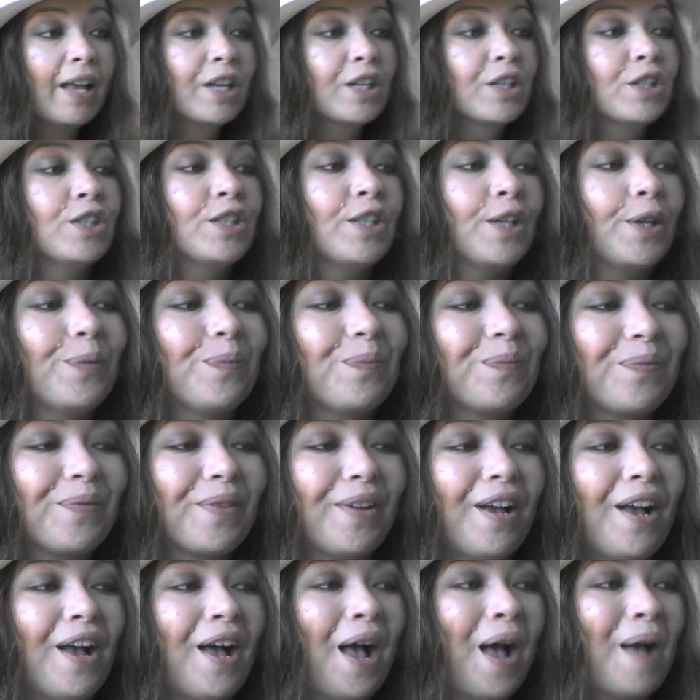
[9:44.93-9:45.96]
So
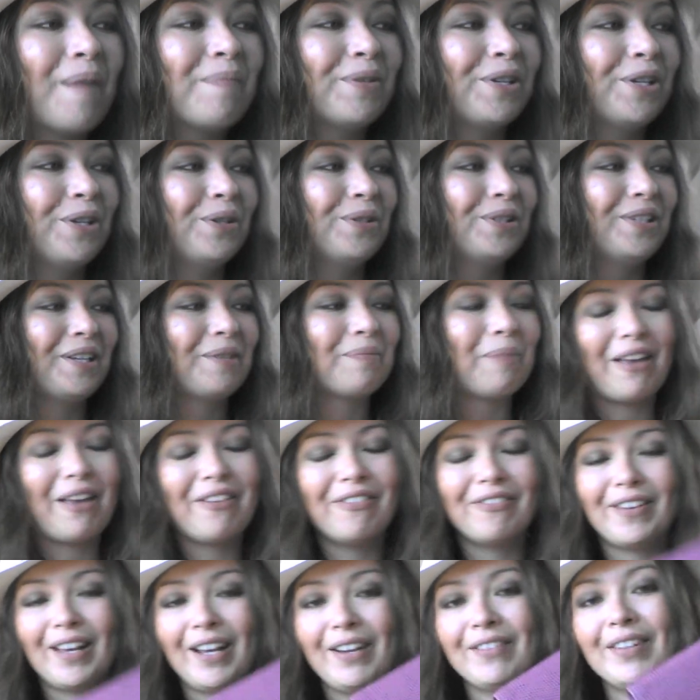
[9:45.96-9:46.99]
I'm using my
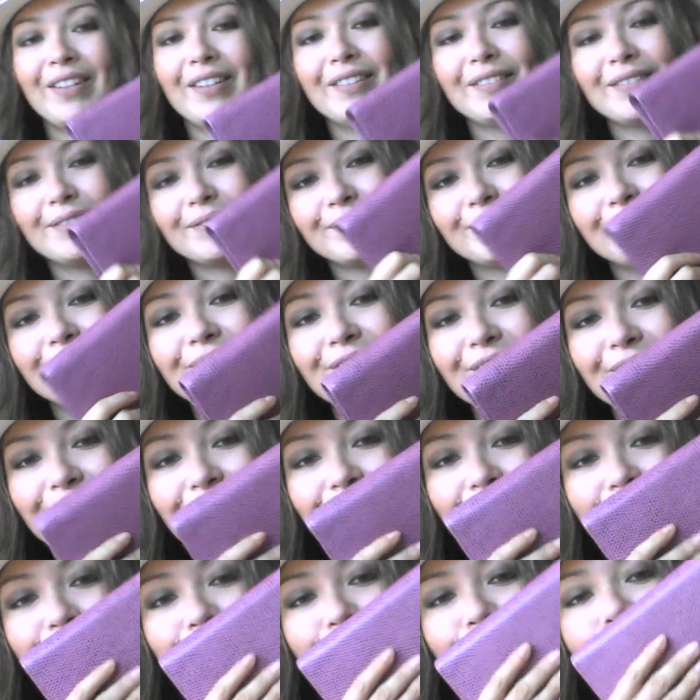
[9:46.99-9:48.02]
favorite,
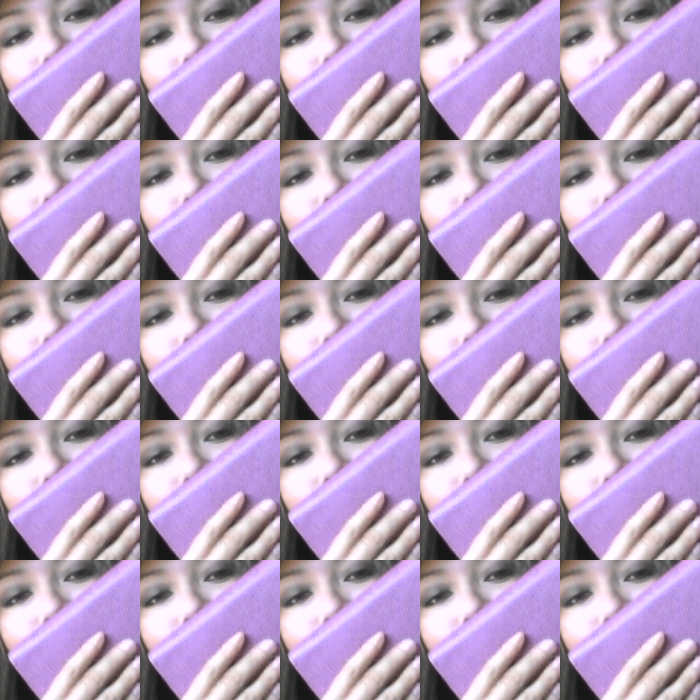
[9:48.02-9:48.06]
you know